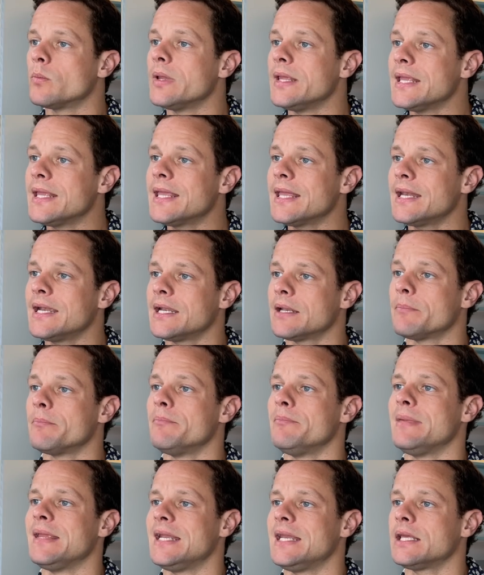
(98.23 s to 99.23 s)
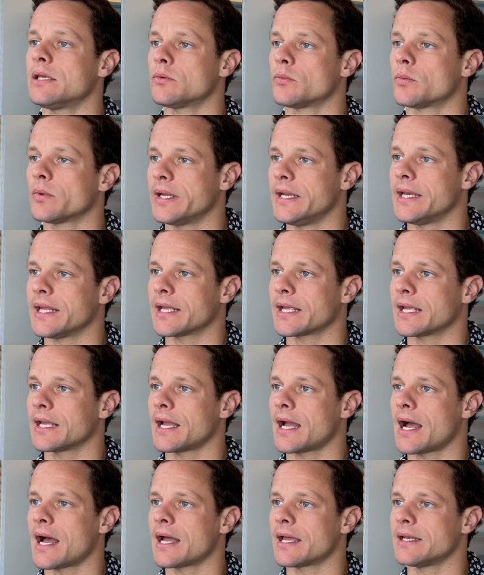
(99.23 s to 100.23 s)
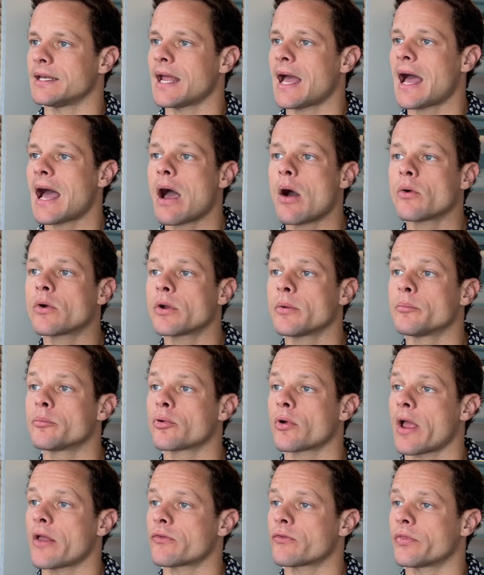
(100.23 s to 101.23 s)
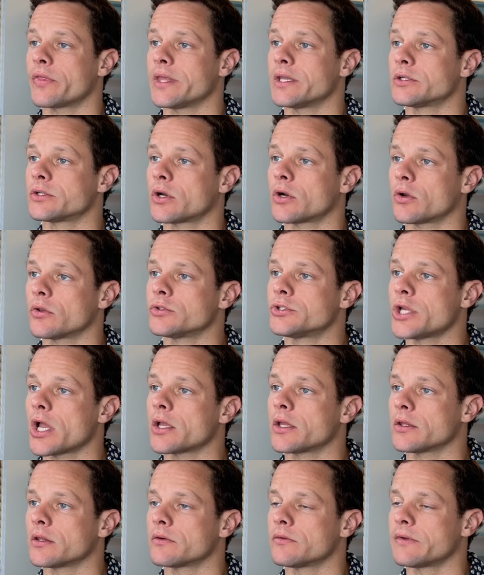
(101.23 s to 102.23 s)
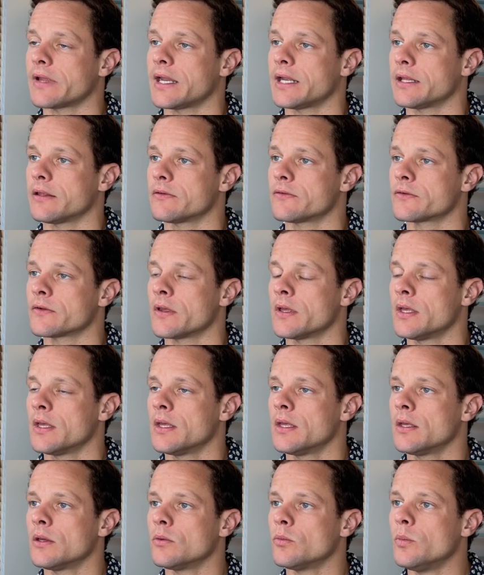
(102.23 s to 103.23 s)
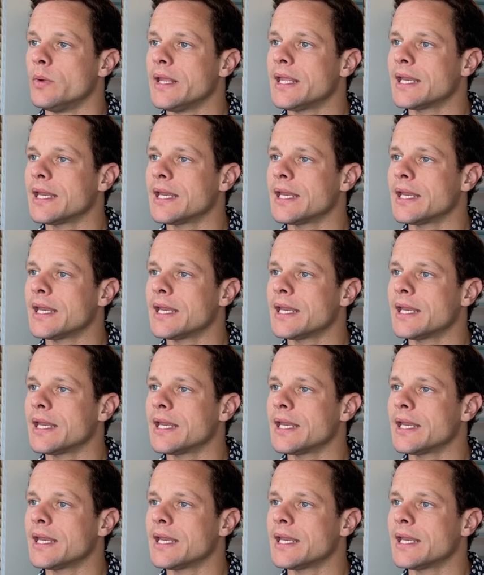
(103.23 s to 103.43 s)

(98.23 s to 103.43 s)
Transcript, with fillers: we get an immediate reading on how compressed the internal jugular vein is, we